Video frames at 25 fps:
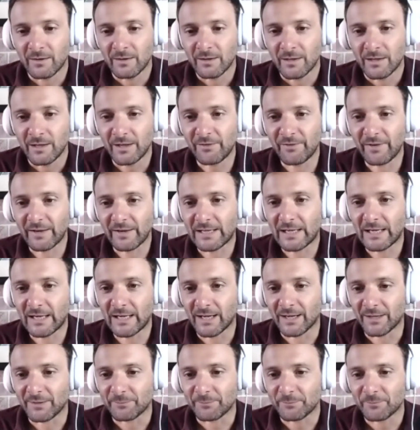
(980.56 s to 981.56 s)
Is that
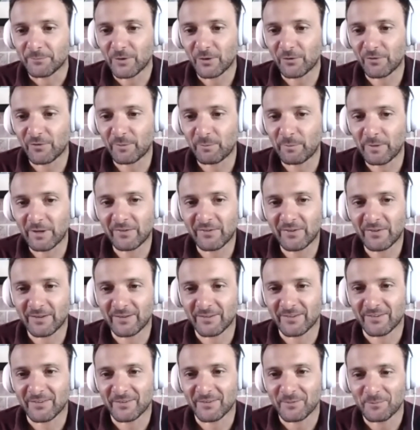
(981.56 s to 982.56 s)
clear? Does that make
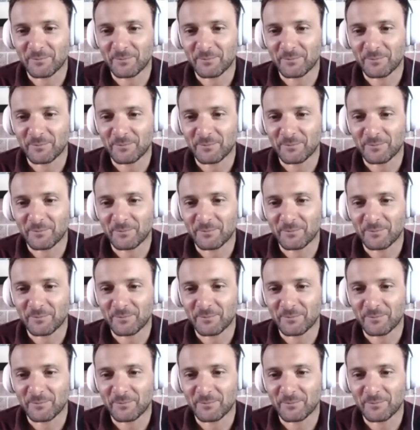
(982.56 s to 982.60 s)
sense?